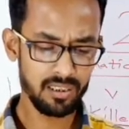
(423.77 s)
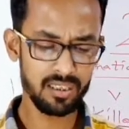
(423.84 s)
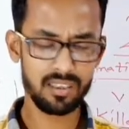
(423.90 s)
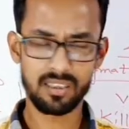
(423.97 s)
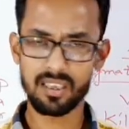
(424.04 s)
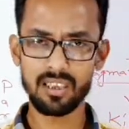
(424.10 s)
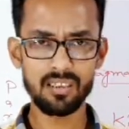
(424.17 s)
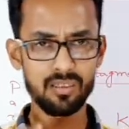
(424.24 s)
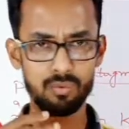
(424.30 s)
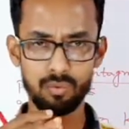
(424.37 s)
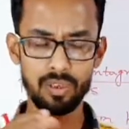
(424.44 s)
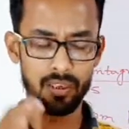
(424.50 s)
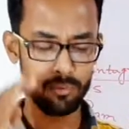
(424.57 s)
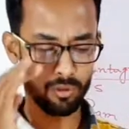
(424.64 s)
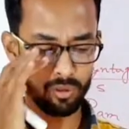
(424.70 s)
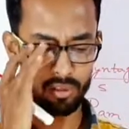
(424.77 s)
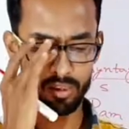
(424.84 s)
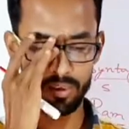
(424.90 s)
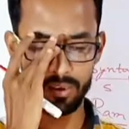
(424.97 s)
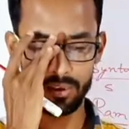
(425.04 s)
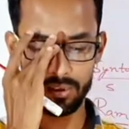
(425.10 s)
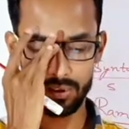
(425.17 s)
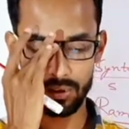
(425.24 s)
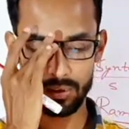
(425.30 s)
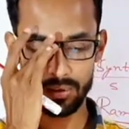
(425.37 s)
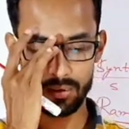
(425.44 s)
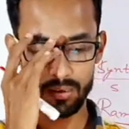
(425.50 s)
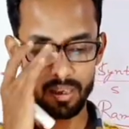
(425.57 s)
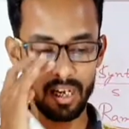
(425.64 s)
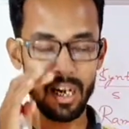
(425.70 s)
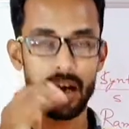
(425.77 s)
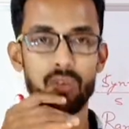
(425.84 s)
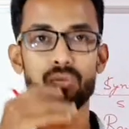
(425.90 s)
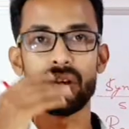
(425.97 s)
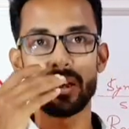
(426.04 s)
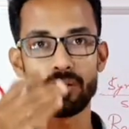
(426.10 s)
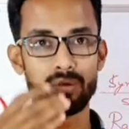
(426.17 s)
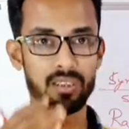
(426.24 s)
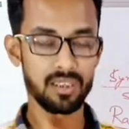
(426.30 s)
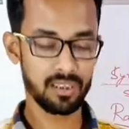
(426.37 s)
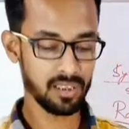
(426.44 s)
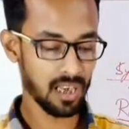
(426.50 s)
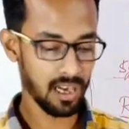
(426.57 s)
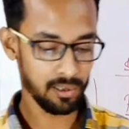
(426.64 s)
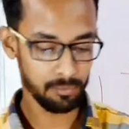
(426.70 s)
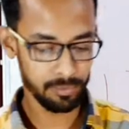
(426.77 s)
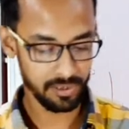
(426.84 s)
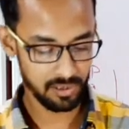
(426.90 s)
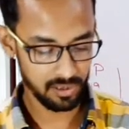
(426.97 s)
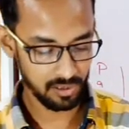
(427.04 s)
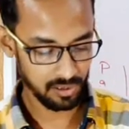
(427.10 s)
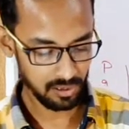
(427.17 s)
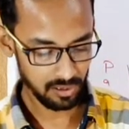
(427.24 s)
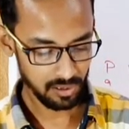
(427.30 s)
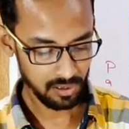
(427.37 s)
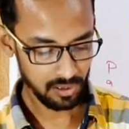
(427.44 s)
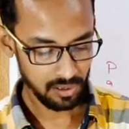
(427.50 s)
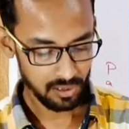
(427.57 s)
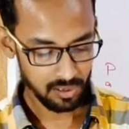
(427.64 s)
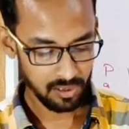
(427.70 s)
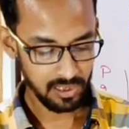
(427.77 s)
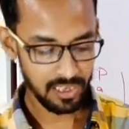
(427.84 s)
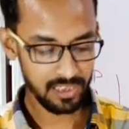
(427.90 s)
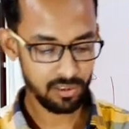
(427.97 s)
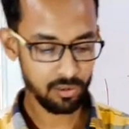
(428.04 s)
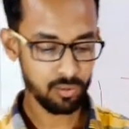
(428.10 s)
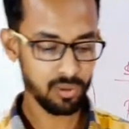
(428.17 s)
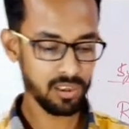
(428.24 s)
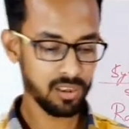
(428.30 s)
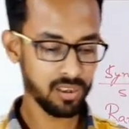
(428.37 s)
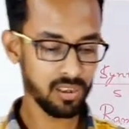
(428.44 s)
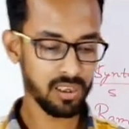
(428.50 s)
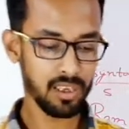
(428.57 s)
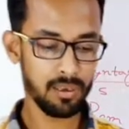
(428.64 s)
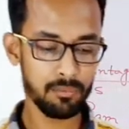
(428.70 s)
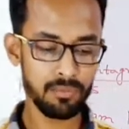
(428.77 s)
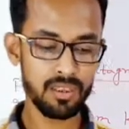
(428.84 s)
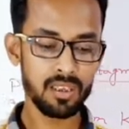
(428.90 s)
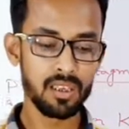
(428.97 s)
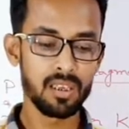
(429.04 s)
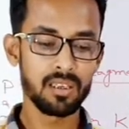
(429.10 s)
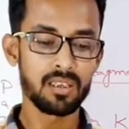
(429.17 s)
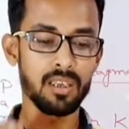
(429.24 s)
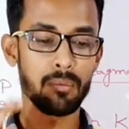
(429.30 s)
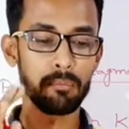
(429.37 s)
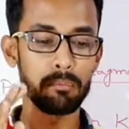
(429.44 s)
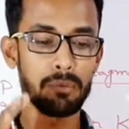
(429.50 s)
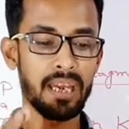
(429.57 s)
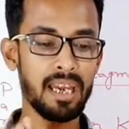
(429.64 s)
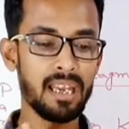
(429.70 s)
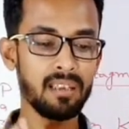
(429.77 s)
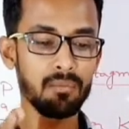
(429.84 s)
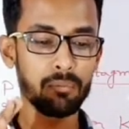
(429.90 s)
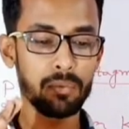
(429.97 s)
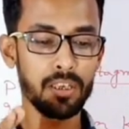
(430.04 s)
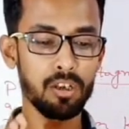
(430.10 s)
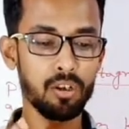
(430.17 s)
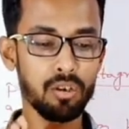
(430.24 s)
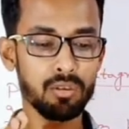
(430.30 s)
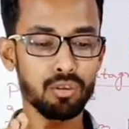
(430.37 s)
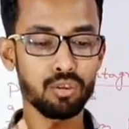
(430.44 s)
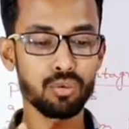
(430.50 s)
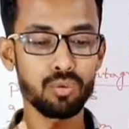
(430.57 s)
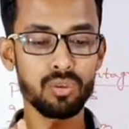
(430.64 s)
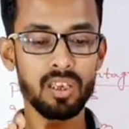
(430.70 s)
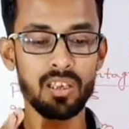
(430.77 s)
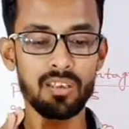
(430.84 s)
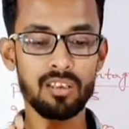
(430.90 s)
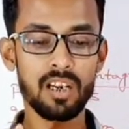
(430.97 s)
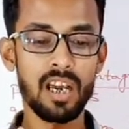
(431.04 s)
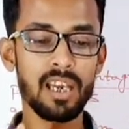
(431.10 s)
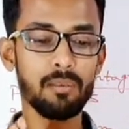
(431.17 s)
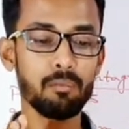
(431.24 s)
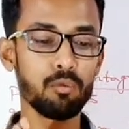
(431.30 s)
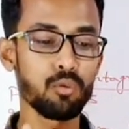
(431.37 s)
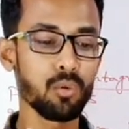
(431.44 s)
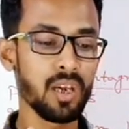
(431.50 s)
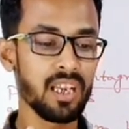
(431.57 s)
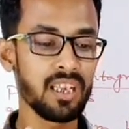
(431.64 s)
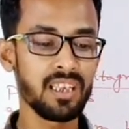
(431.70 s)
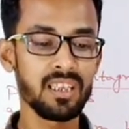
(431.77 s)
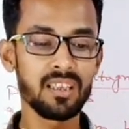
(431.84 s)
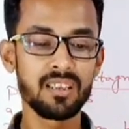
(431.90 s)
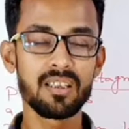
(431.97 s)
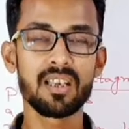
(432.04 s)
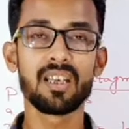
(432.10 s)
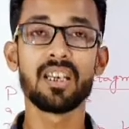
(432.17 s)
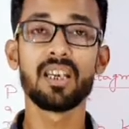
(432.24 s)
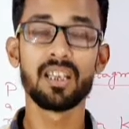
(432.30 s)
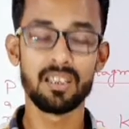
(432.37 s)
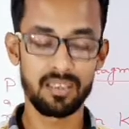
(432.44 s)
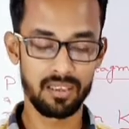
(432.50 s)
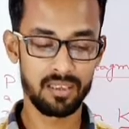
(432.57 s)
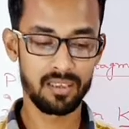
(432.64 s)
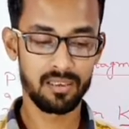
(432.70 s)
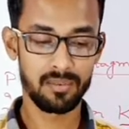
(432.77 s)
Discuss. We have already discussed how language is arbitrary. Next question comes, the man belongs to the tribe dwelling in the hills.